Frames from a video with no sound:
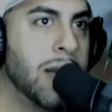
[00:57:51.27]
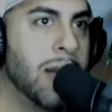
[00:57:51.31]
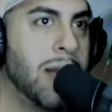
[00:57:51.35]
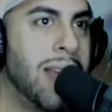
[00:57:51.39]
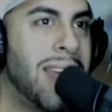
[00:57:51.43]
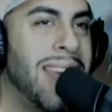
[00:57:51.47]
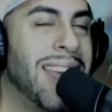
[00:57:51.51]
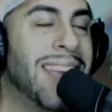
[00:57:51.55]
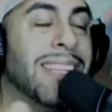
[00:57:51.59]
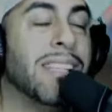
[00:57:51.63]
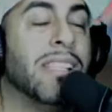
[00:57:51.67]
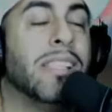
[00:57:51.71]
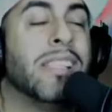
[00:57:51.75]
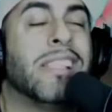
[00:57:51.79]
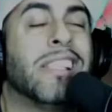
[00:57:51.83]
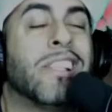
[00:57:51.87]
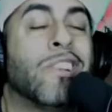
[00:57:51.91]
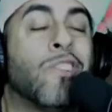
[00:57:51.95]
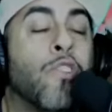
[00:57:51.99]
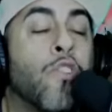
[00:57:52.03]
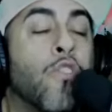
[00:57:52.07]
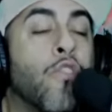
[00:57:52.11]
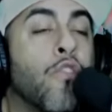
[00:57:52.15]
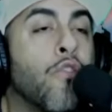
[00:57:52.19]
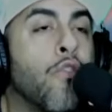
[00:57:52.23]
It's
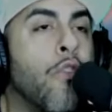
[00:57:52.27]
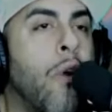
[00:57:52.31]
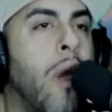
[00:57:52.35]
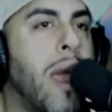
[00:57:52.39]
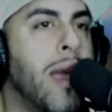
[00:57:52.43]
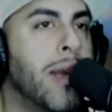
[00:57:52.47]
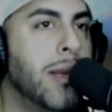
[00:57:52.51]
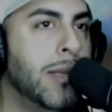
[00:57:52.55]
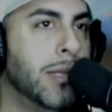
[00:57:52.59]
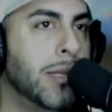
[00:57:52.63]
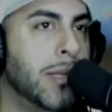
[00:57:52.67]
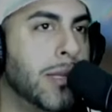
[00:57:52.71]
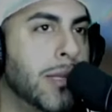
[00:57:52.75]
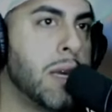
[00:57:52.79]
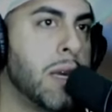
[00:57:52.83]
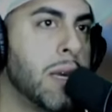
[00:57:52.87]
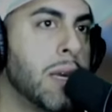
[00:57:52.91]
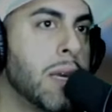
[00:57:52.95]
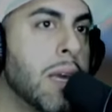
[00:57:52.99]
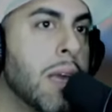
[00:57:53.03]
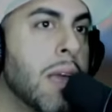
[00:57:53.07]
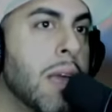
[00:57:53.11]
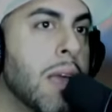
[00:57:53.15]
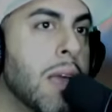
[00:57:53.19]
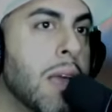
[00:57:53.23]
crazy
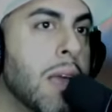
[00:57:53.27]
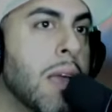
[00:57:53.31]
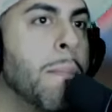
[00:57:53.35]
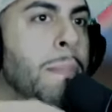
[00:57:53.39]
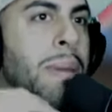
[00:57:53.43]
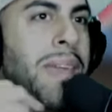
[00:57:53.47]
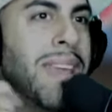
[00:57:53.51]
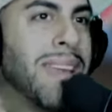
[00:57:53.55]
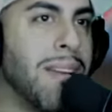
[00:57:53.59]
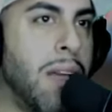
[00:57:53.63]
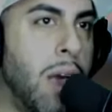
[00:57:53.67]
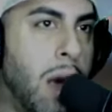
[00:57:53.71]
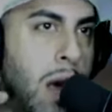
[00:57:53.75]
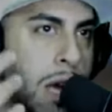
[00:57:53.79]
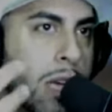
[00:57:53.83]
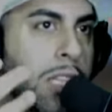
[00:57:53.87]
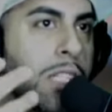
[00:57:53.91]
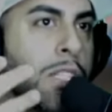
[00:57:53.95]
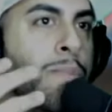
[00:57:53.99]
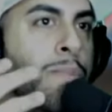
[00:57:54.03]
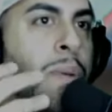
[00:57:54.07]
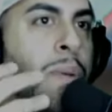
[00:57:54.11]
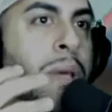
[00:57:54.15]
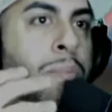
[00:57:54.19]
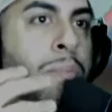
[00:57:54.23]

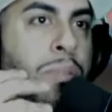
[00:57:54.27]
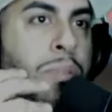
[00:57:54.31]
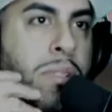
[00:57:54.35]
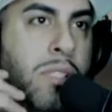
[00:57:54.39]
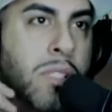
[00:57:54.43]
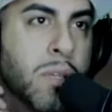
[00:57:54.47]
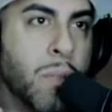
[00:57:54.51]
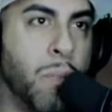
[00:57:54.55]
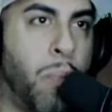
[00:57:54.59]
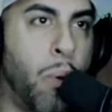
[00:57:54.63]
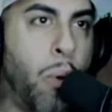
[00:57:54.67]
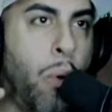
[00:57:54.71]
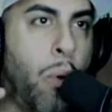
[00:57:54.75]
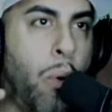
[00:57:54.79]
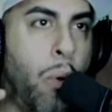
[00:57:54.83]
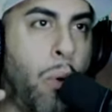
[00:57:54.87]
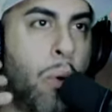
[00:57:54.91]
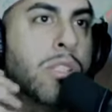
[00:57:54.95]
because people support